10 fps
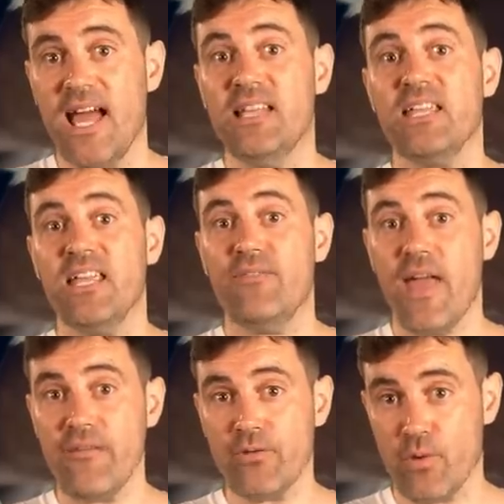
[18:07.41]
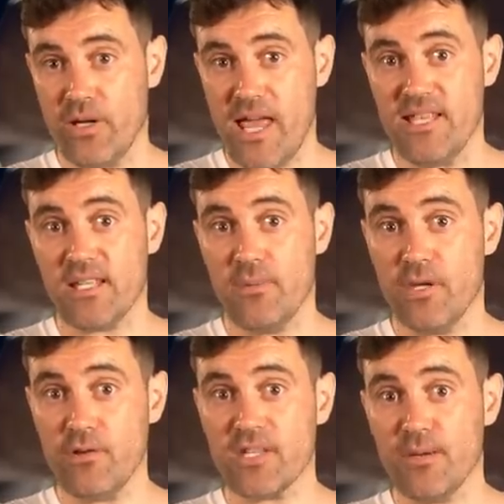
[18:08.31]
And if everyone ends up
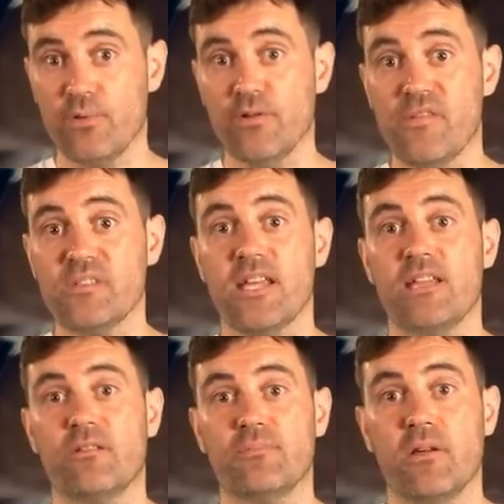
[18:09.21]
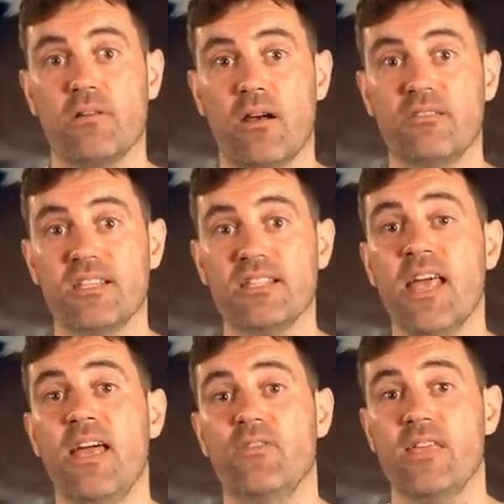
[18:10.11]
using proof of stake cryptocurrencies,
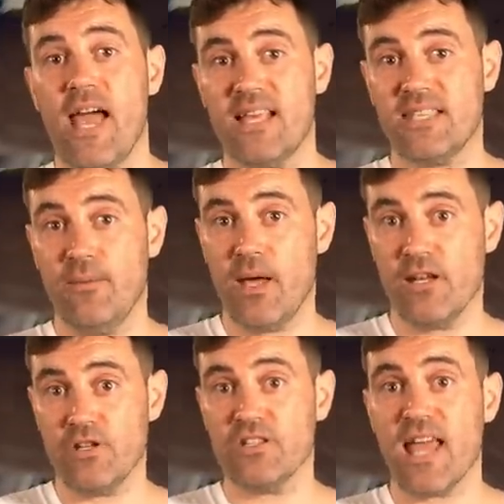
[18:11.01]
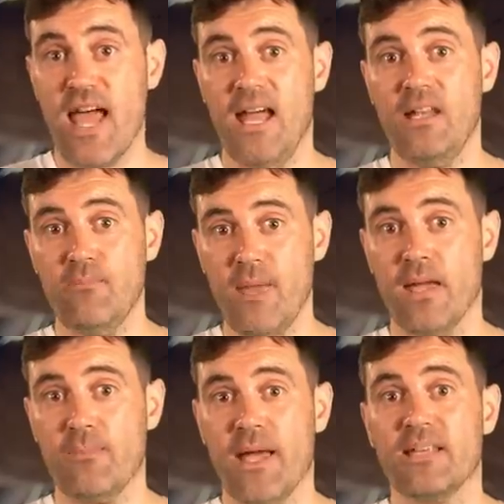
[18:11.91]
the asset managers and
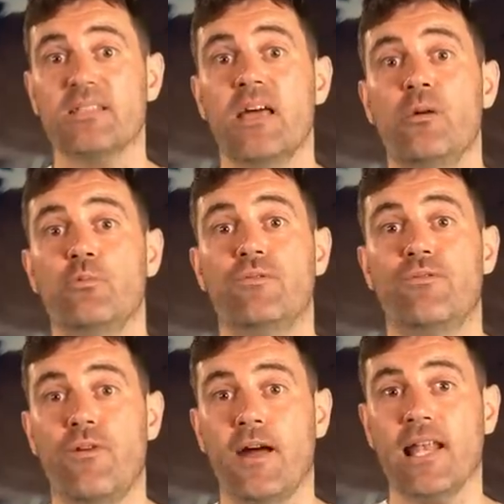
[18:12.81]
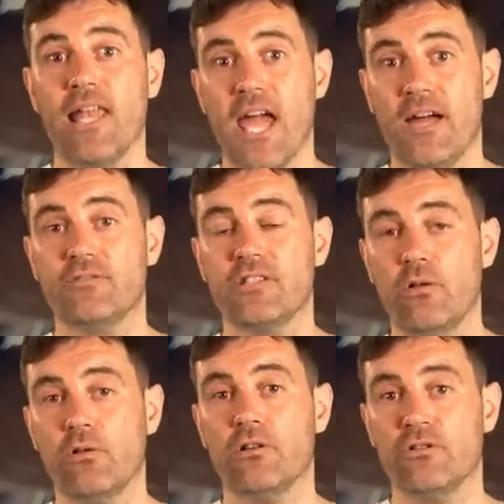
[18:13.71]
mega banks would finally have
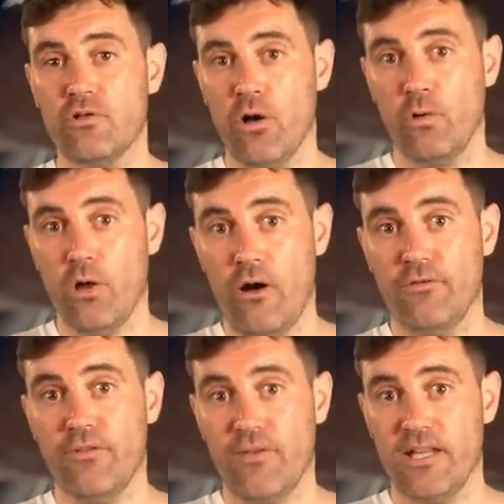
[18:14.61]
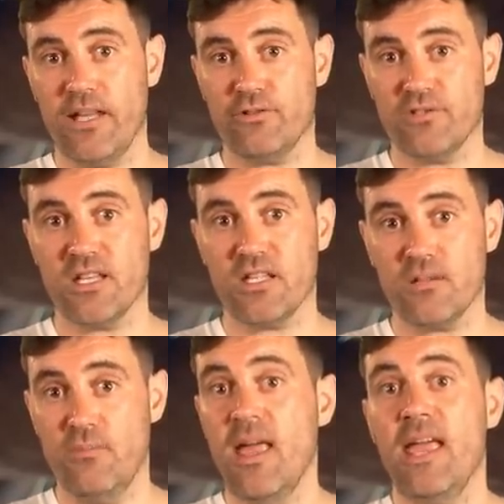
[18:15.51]
total control of the financial
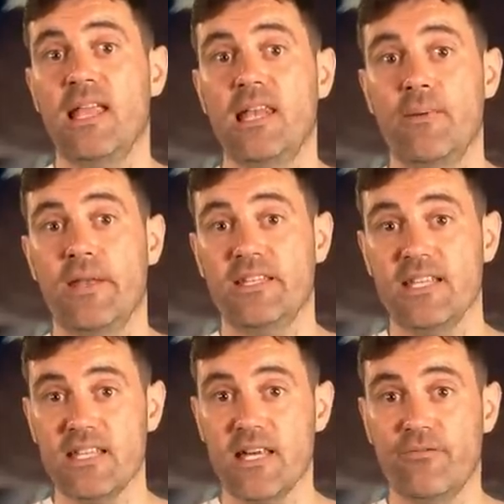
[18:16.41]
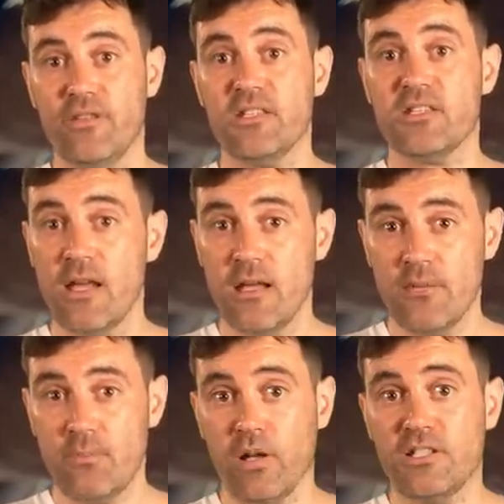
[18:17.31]
system, eliminating governance,
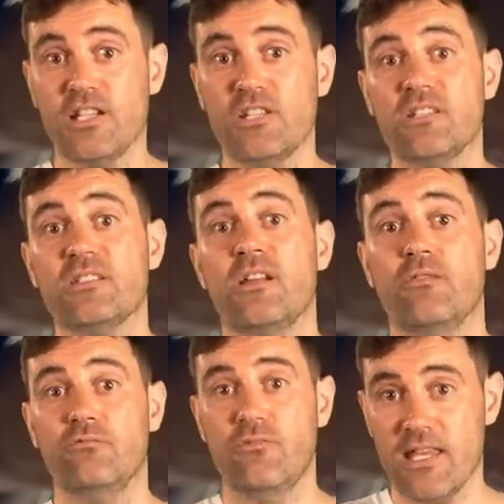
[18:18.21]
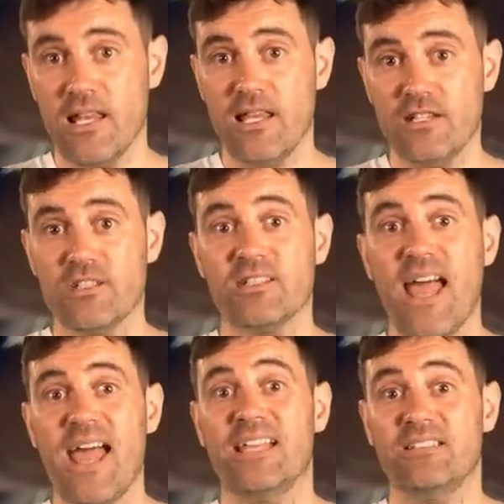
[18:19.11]
politicians, regulations,
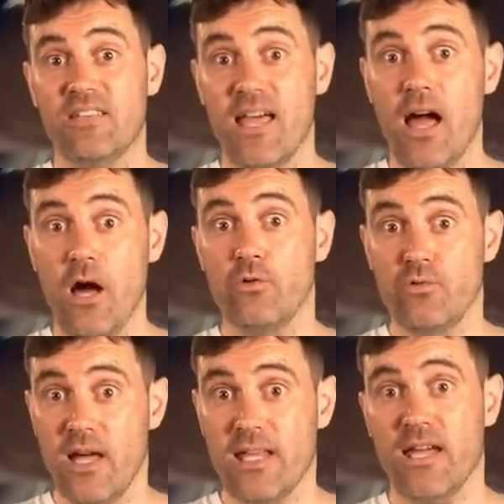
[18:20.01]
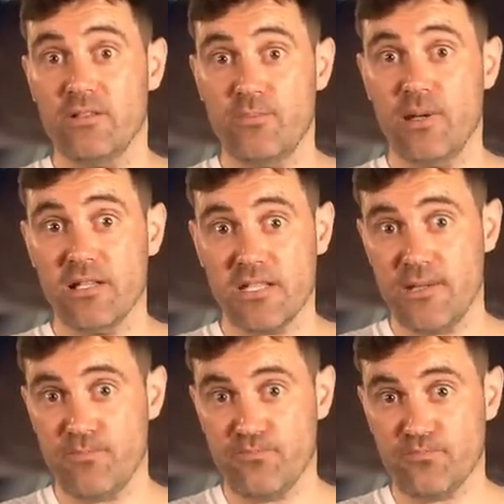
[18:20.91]
and their own accountability.